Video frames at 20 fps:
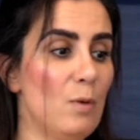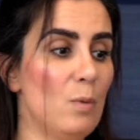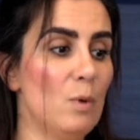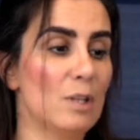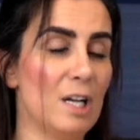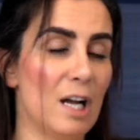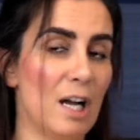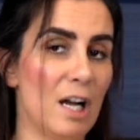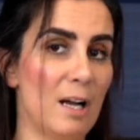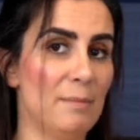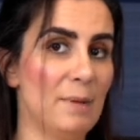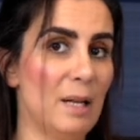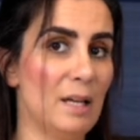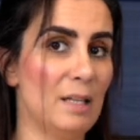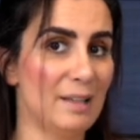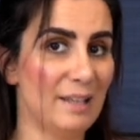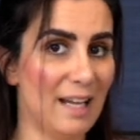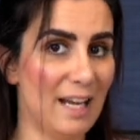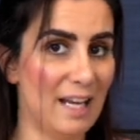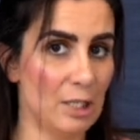will come
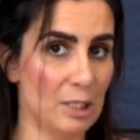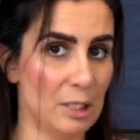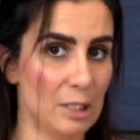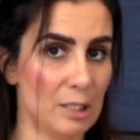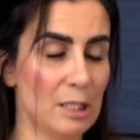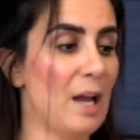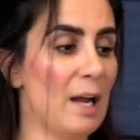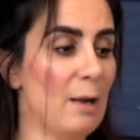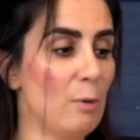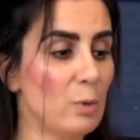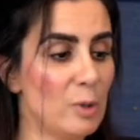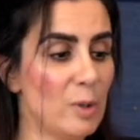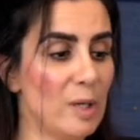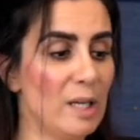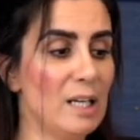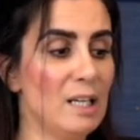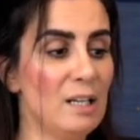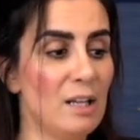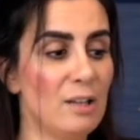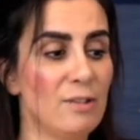later. I will
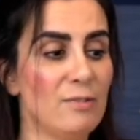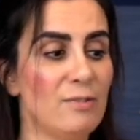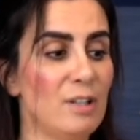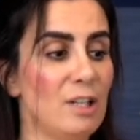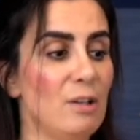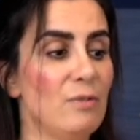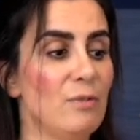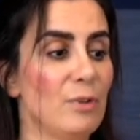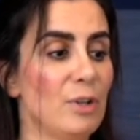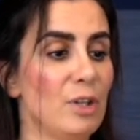create another video for